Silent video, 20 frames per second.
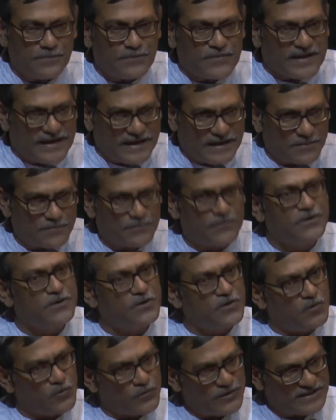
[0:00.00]
help
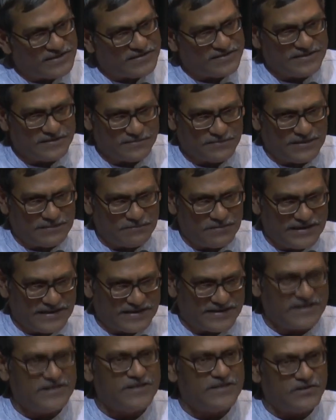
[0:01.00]
with the
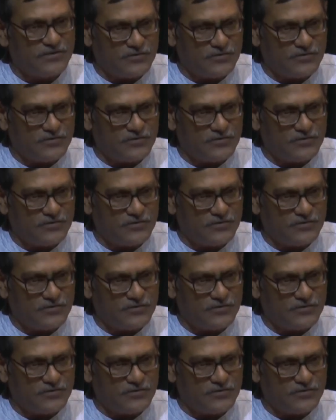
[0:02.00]
public